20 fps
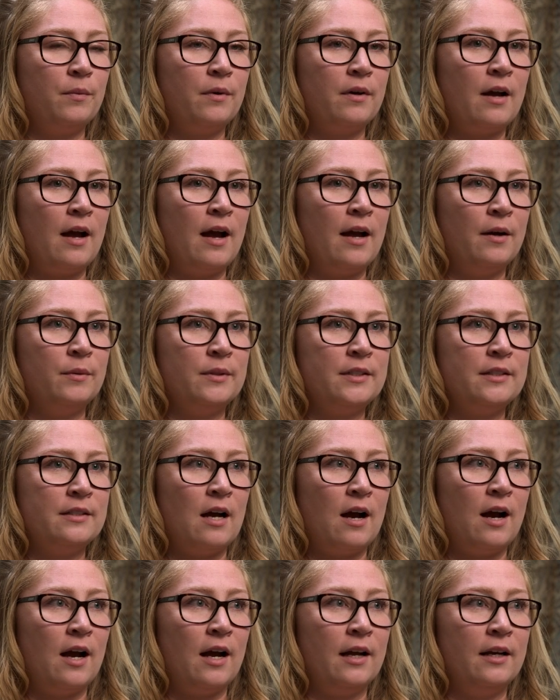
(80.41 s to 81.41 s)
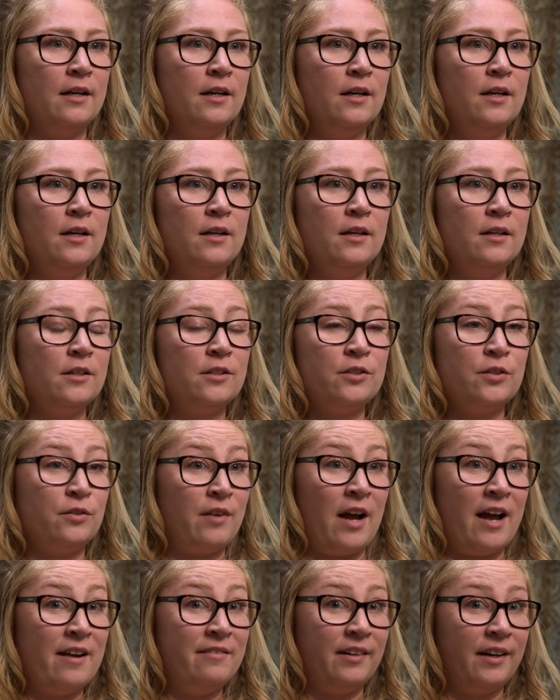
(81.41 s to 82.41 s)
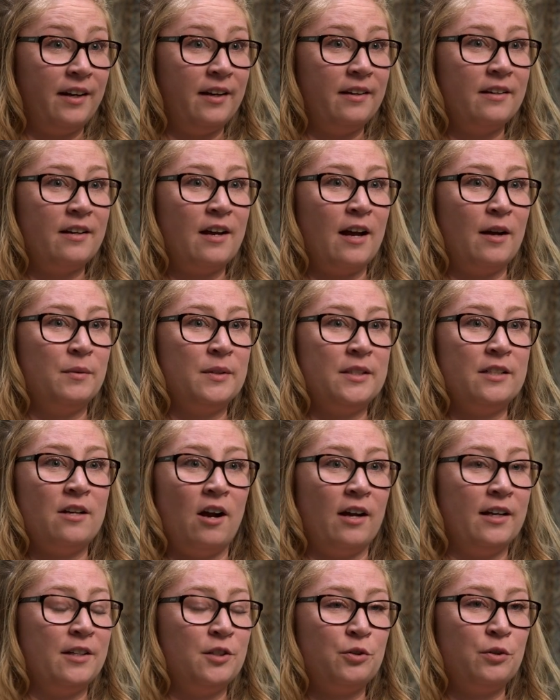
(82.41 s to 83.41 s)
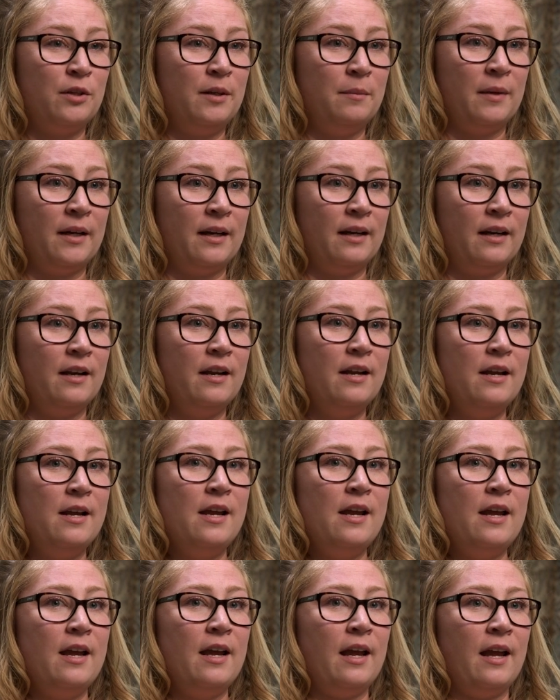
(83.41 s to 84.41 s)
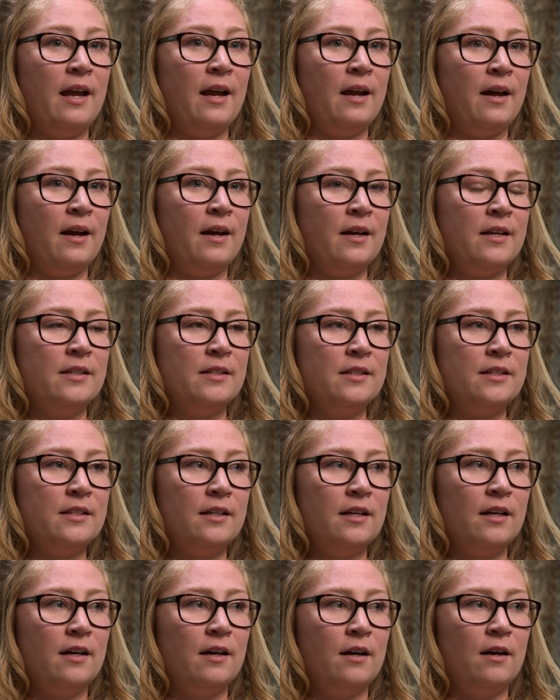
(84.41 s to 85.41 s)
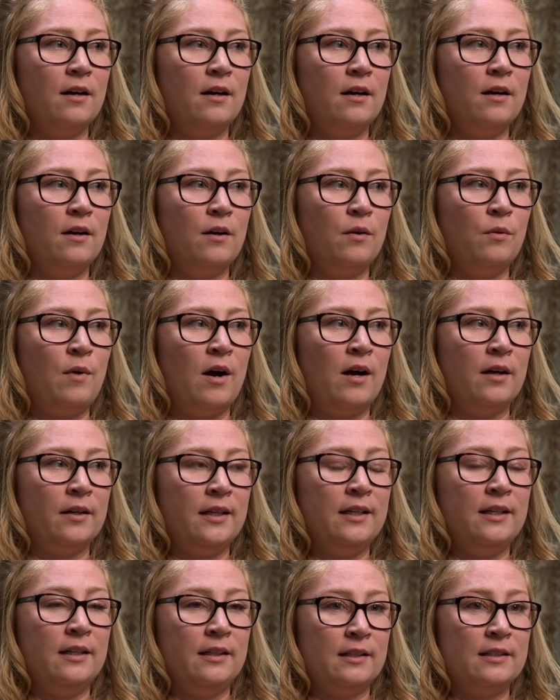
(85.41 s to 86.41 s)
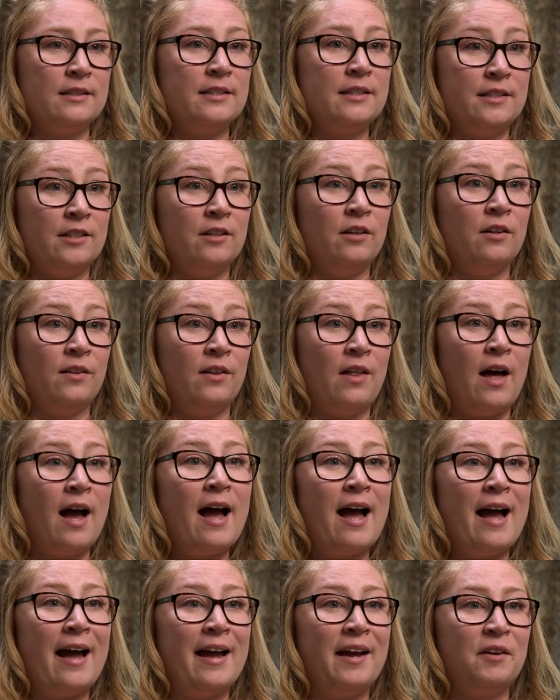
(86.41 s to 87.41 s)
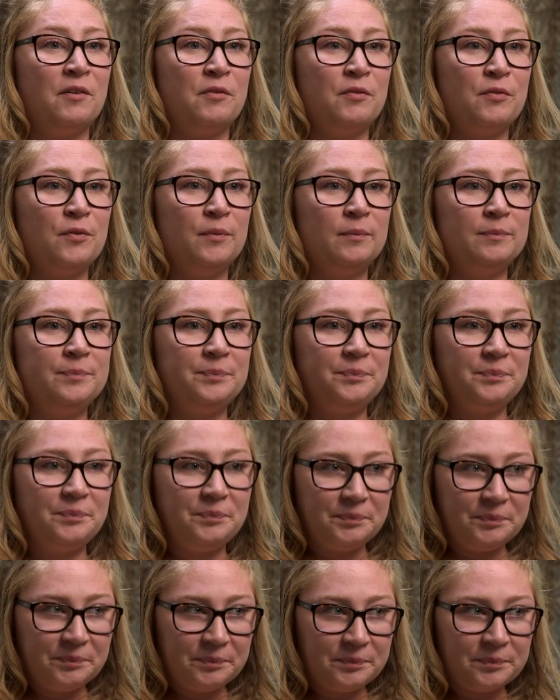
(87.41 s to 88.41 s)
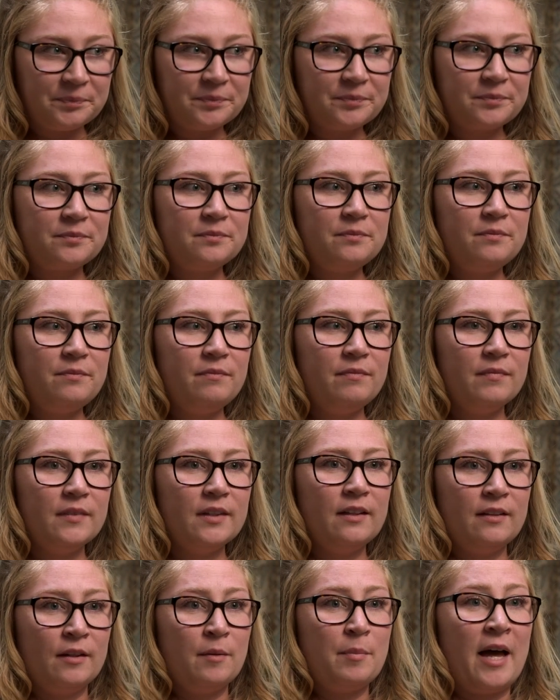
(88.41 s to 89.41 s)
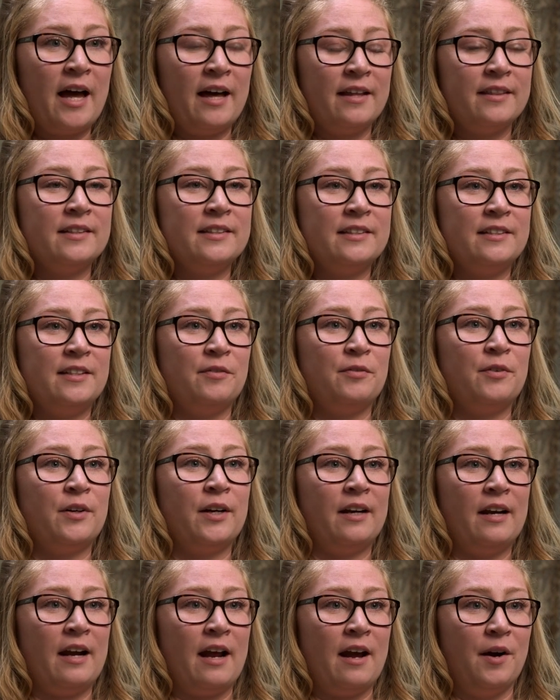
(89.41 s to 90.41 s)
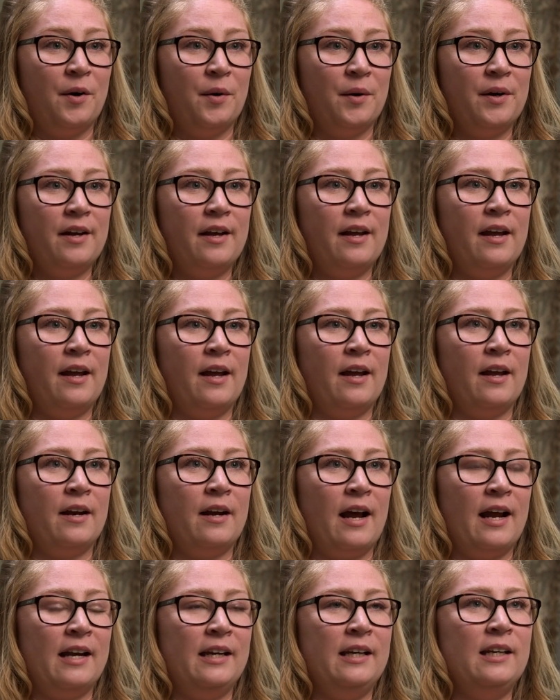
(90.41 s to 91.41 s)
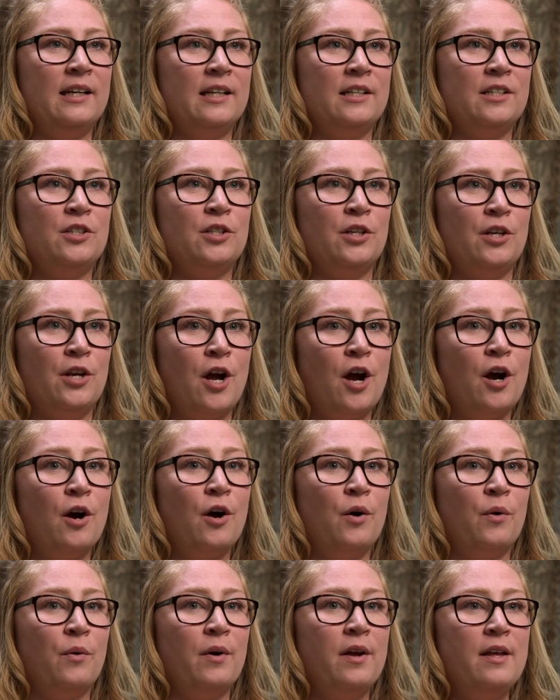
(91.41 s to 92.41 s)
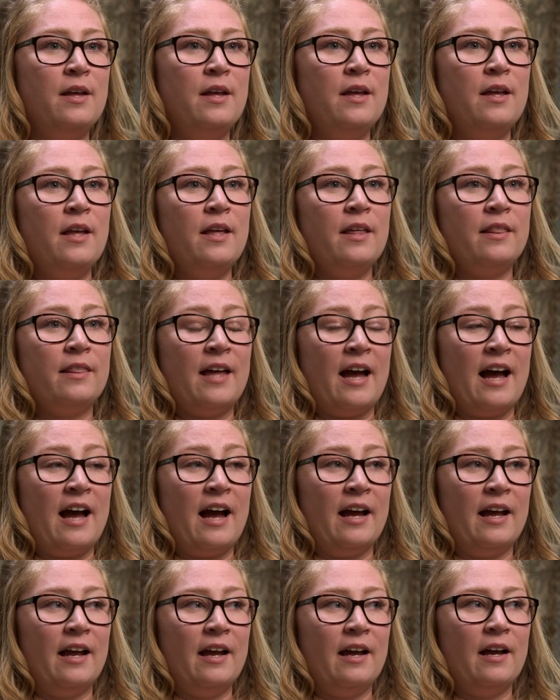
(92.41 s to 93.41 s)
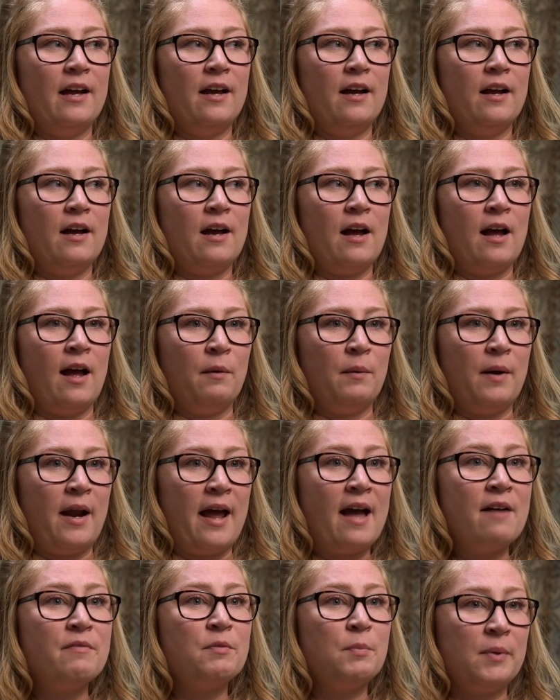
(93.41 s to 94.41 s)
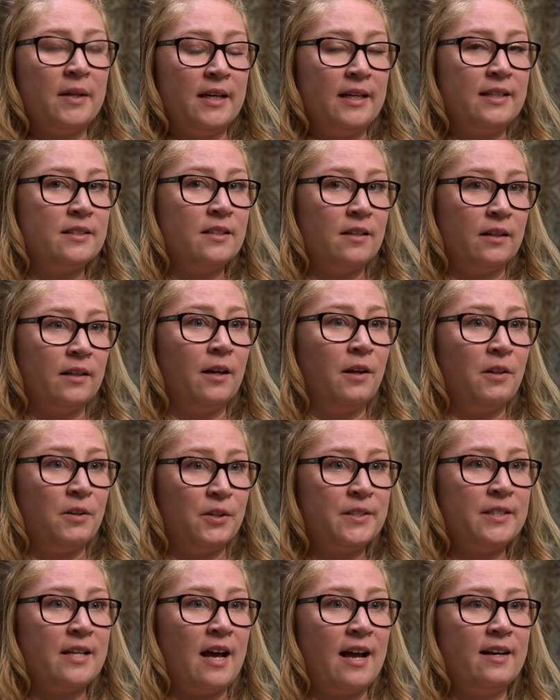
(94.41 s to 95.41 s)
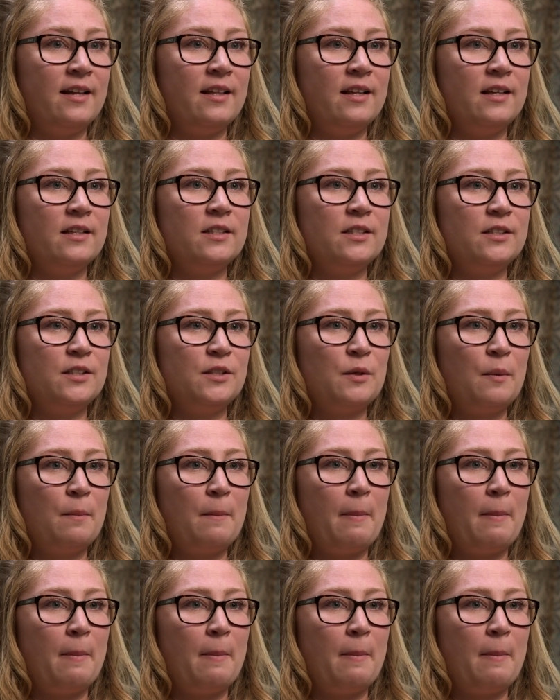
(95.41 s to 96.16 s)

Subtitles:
Kai was not surviving. Kai was not in treatment. And while he is still alive, the path is different now. And I needed to know that I would have a place on the other side of this.